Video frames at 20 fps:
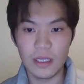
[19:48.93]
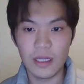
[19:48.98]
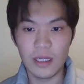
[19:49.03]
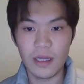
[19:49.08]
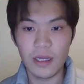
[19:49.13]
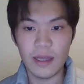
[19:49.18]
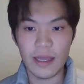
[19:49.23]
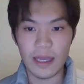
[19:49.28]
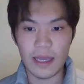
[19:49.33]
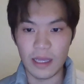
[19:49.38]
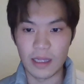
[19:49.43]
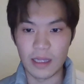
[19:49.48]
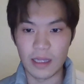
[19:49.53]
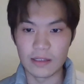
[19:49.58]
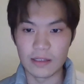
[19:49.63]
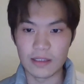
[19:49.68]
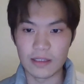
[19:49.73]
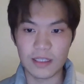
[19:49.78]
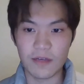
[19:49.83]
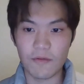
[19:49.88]
and
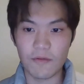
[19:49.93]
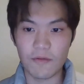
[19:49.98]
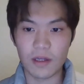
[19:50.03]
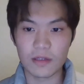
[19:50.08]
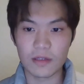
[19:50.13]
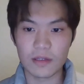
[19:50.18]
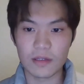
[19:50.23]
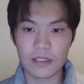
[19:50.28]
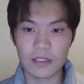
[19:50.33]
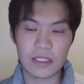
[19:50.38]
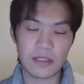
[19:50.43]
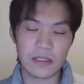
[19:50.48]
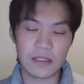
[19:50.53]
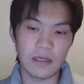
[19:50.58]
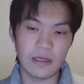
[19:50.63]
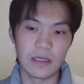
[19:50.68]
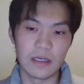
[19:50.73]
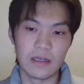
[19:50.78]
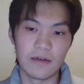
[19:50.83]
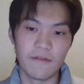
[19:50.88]
they want
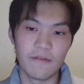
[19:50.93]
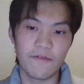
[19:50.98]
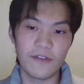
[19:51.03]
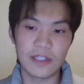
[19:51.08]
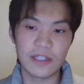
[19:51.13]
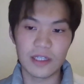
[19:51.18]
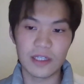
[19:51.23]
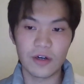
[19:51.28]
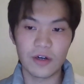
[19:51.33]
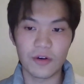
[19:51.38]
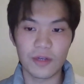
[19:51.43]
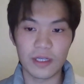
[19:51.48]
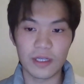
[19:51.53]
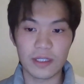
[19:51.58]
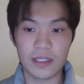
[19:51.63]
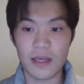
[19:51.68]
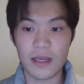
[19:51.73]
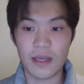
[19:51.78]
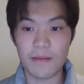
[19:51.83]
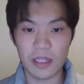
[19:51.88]
a physical
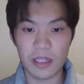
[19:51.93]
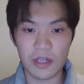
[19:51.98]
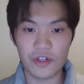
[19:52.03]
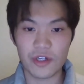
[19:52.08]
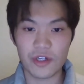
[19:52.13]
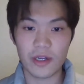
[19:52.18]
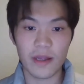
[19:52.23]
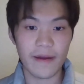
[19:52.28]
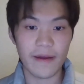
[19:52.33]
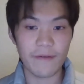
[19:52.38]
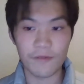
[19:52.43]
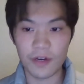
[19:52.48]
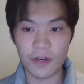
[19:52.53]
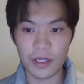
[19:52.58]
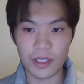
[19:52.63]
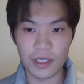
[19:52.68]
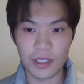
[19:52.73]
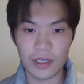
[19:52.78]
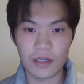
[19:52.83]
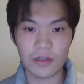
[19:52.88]
examination every
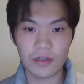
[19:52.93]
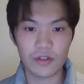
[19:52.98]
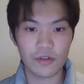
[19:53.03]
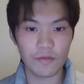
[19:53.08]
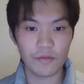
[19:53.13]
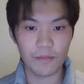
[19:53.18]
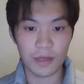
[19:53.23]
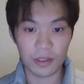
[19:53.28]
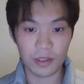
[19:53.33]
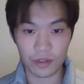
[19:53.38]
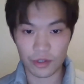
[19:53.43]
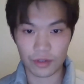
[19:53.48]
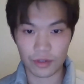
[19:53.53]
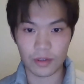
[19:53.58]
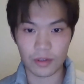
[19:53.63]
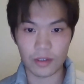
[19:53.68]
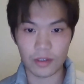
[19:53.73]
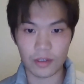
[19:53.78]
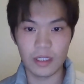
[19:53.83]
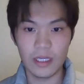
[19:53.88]
year to make
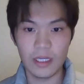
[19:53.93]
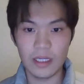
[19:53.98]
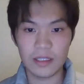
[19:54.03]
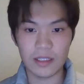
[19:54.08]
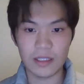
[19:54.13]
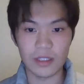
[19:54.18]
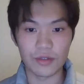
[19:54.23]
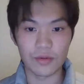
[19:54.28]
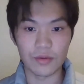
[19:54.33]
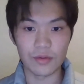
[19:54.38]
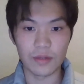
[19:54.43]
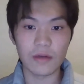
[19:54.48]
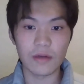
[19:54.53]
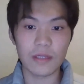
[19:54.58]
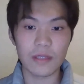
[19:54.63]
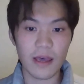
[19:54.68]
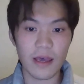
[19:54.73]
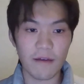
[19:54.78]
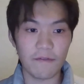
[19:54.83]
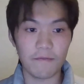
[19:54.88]
sure they do not
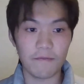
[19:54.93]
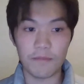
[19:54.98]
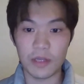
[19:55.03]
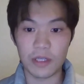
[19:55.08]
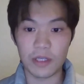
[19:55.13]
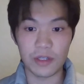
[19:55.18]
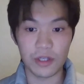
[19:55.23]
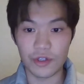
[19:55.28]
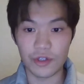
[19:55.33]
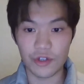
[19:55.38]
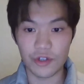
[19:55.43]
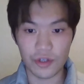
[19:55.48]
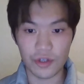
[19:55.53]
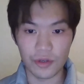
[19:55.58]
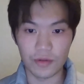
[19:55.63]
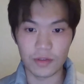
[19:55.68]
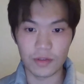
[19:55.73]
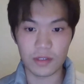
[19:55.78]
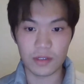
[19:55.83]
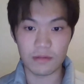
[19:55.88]
have big
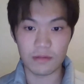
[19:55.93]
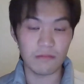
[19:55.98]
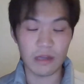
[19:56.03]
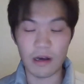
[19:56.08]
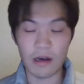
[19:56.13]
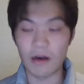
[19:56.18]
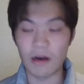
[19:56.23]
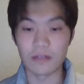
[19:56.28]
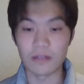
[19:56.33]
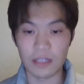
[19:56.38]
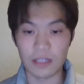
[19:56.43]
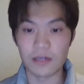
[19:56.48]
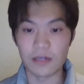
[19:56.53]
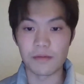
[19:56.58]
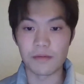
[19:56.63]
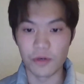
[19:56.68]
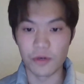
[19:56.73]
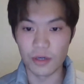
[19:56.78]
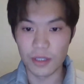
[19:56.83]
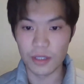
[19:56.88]
issues on their
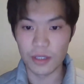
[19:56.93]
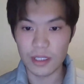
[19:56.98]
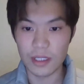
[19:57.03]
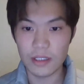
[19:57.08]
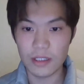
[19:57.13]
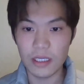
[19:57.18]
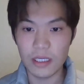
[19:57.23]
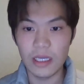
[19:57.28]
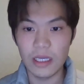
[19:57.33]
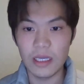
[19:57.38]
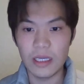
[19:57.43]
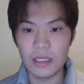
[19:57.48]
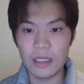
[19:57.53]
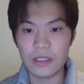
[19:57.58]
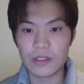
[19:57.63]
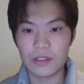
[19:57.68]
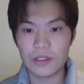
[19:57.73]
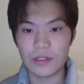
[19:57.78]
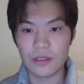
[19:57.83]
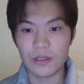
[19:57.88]
body.
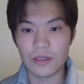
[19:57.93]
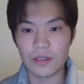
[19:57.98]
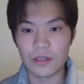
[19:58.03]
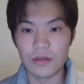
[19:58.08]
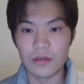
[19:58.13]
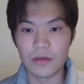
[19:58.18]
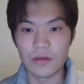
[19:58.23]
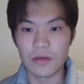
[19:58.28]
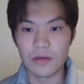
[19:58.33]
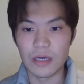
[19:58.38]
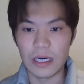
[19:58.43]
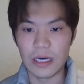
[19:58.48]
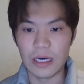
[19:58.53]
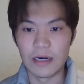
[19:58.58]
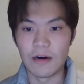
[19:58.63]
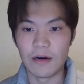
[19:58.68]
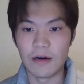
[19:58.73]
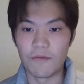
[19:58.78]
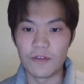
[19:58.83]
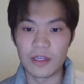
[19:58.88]
So
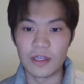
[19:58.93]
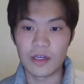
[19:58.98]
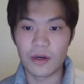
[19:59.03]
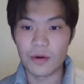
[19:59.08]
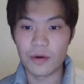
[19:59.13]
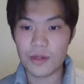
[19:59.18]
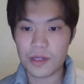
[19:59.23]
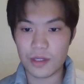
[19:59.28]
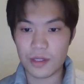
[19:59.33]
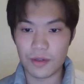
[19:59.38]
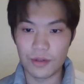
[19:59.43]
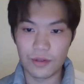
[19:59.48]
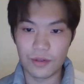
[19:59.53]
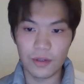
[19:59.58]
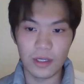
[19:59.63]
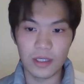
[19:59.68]
we go through a